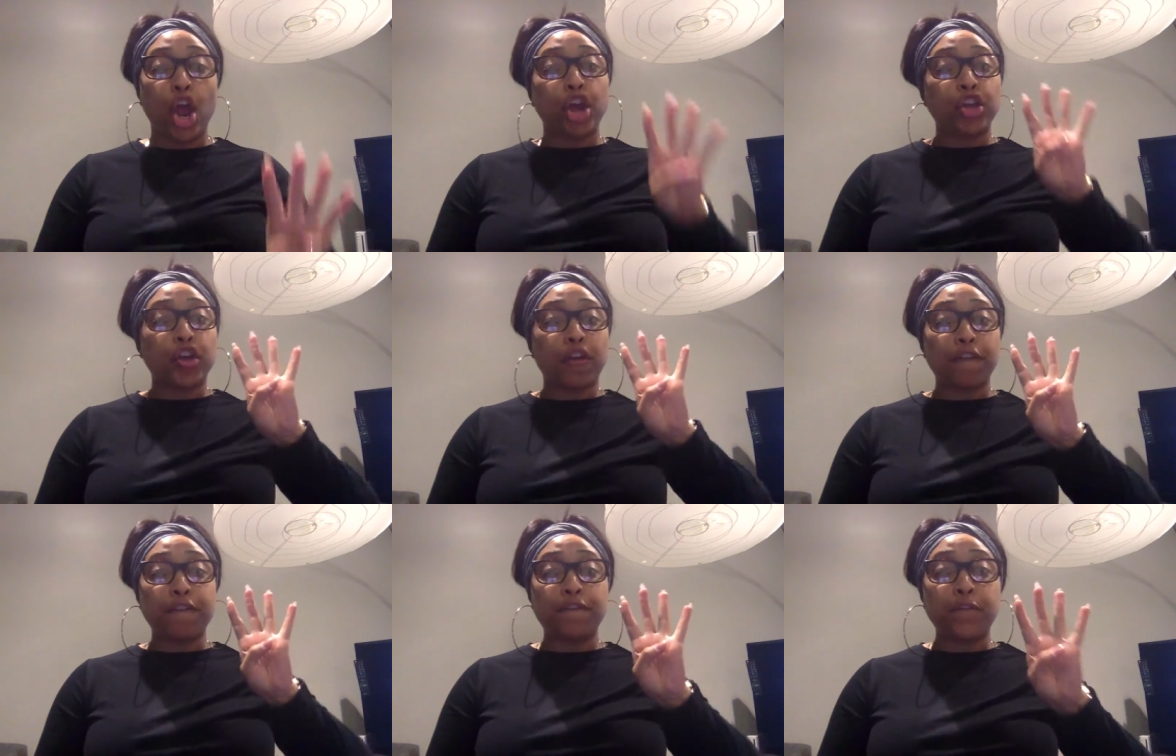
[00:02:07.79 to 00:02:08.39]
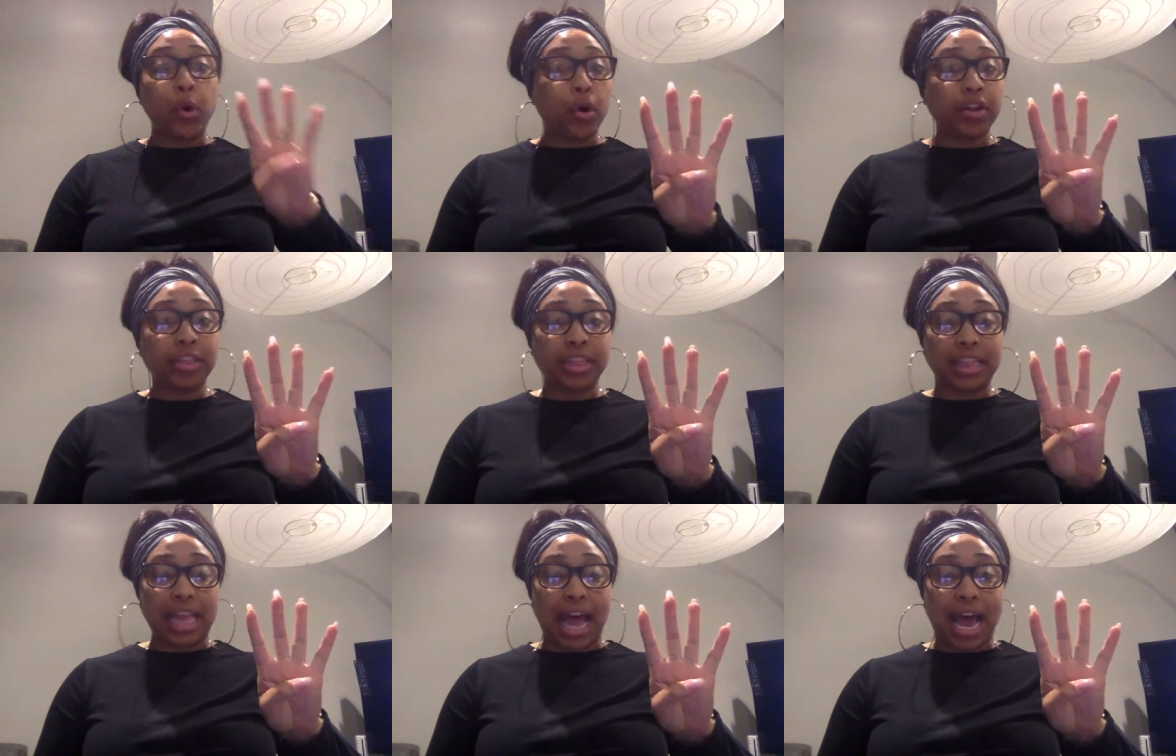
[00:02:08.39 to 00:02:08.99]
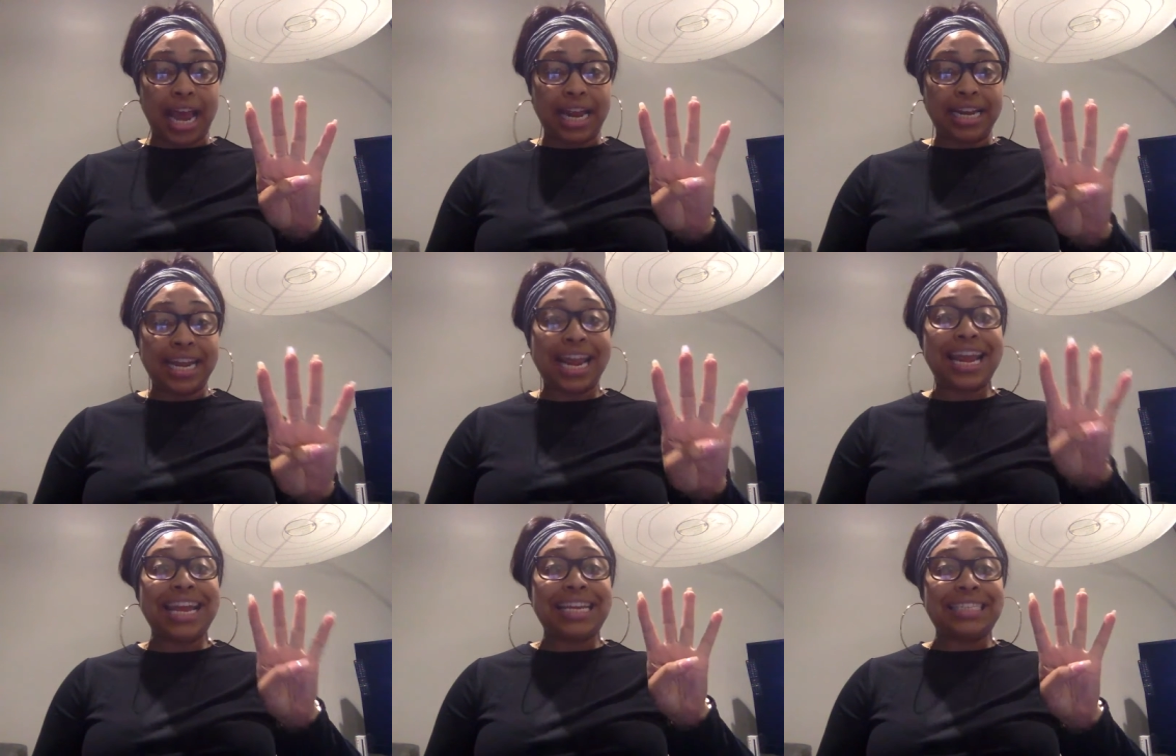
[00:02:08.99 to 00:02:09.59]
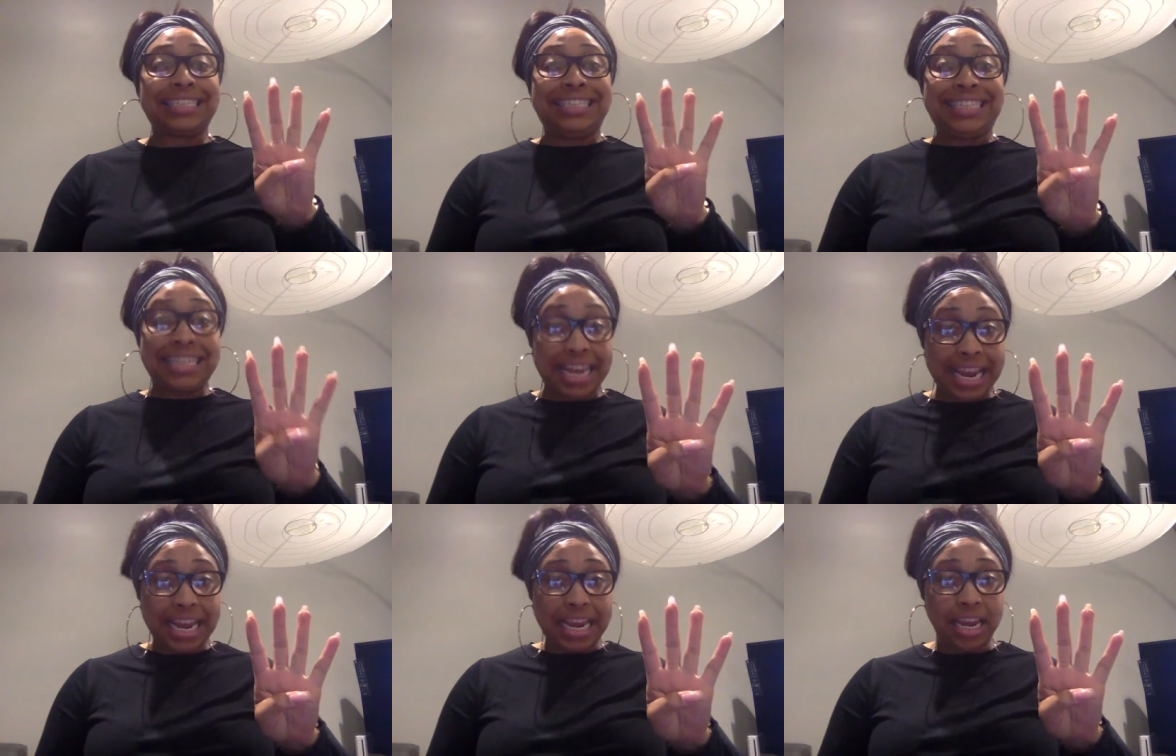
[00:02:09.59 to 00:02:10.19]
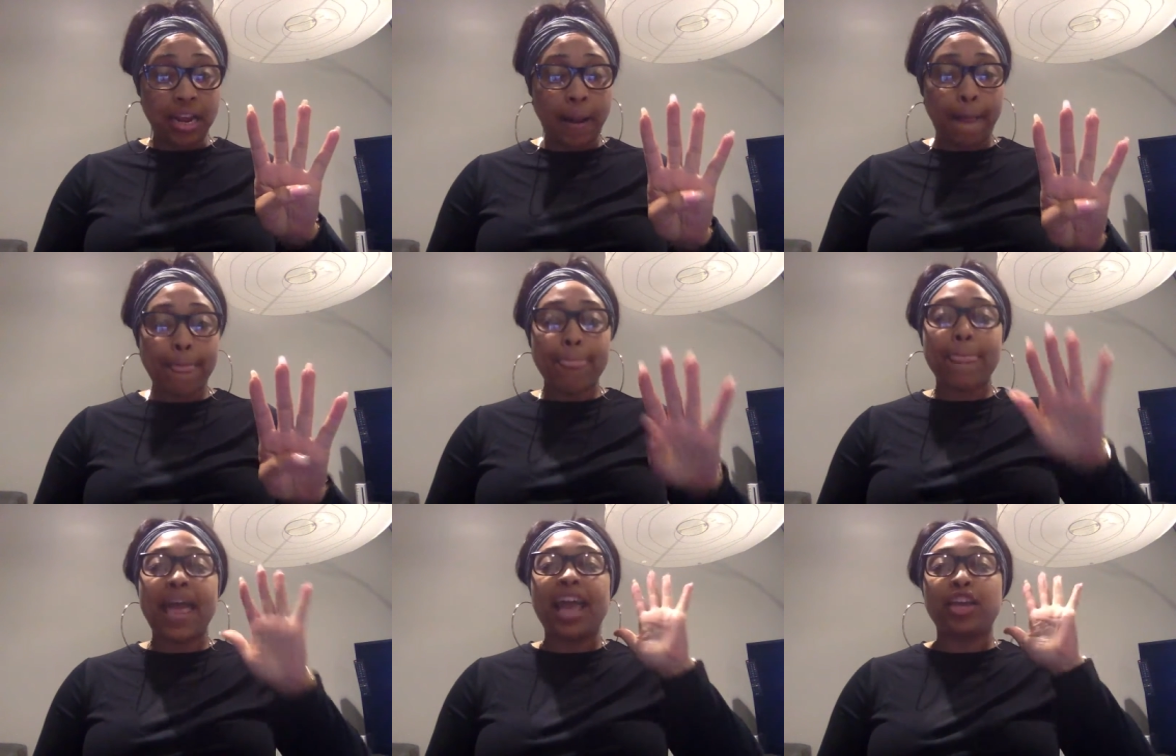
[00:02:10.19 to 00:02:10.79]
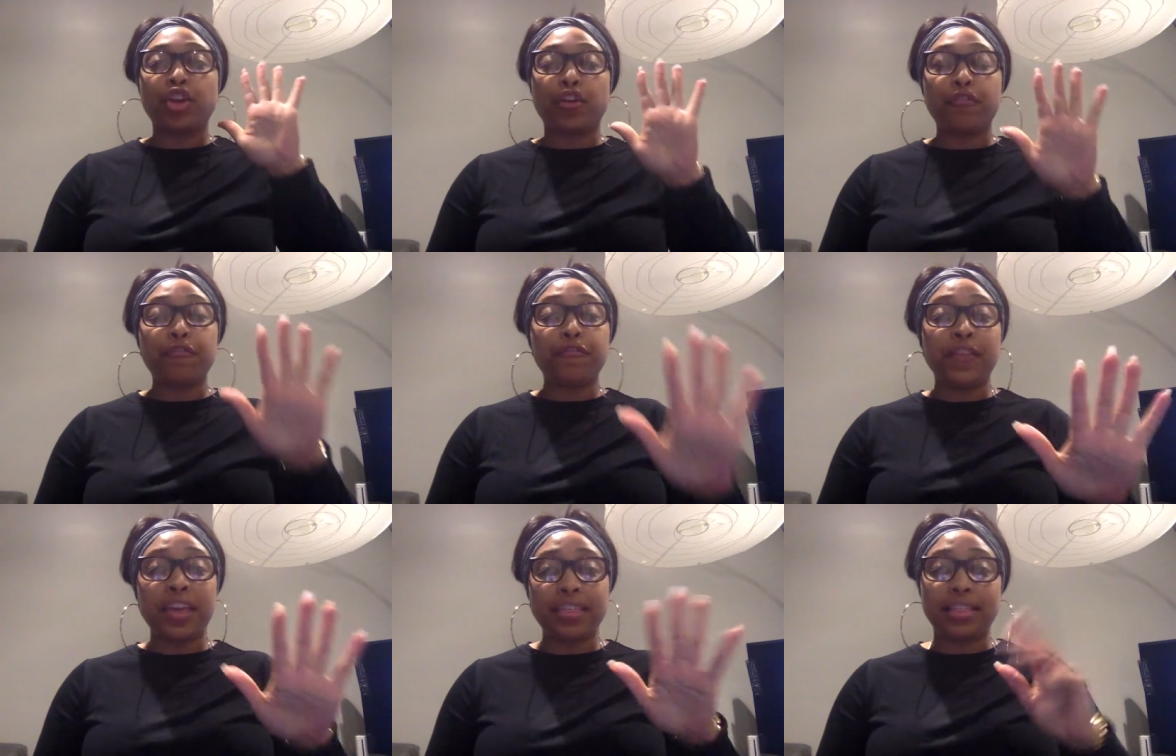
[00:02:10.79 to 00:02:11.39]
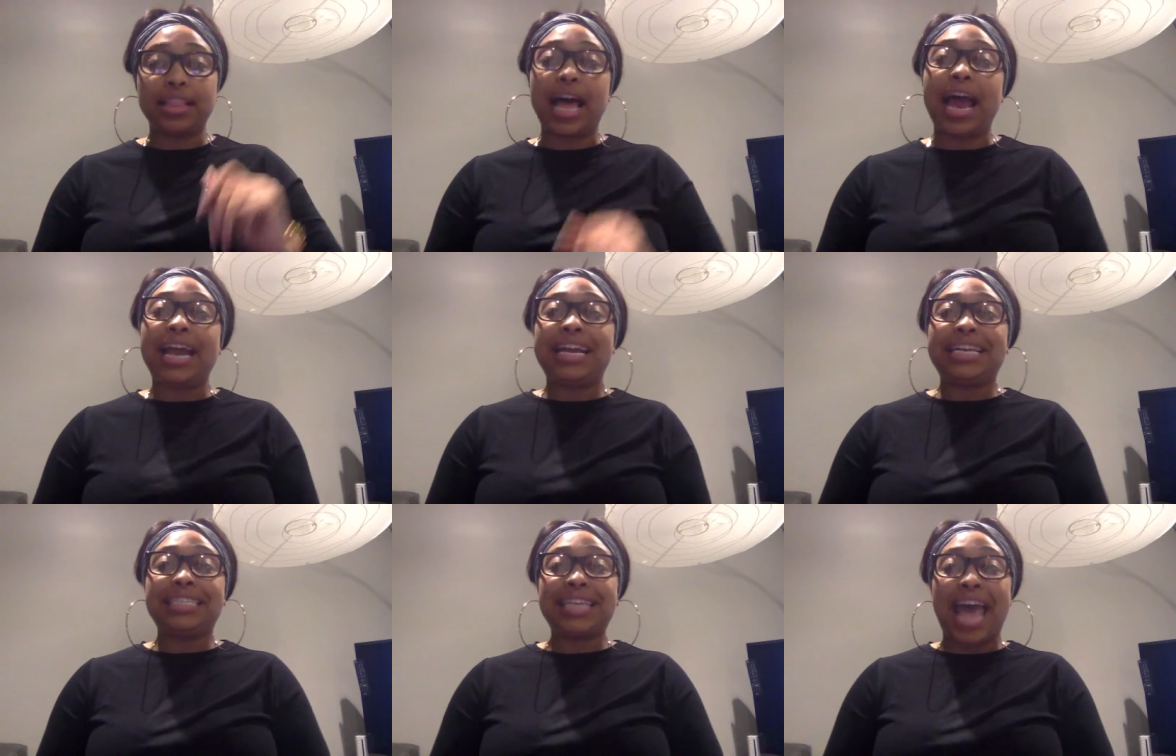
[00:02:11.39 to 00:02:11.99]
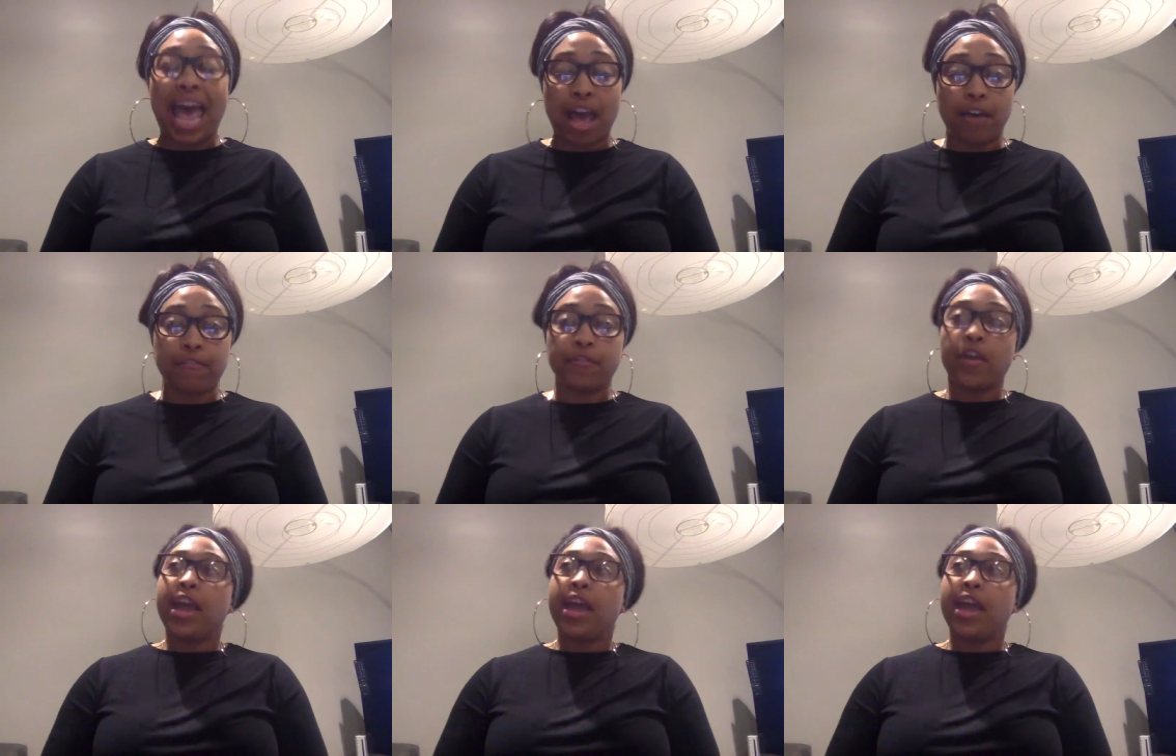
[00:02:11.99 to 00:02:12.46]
Your fourth line is D. And your fifth line is F.